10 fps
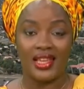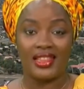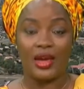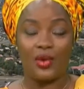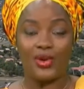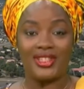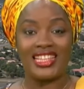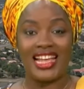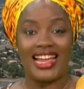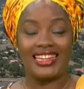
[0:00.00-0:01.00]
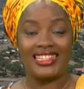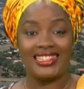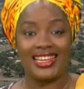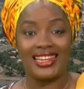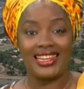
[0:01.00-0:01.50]
There was an
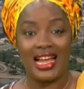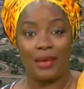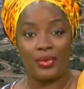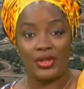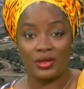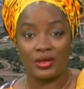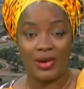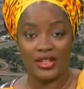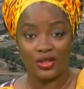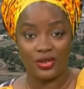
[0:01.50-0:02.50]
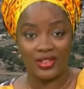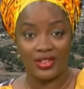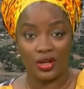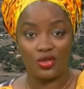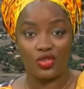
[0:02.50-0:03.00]
incident that happened in some part of the
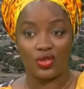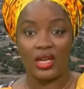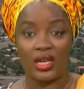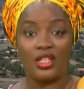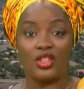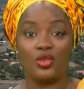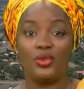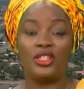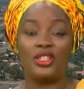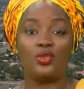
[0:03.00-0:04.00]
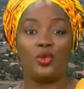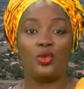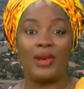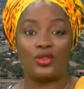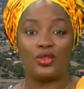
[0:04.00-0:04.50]
country during this
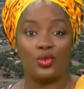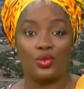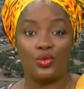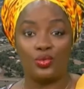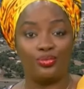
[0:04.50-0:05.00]
tomato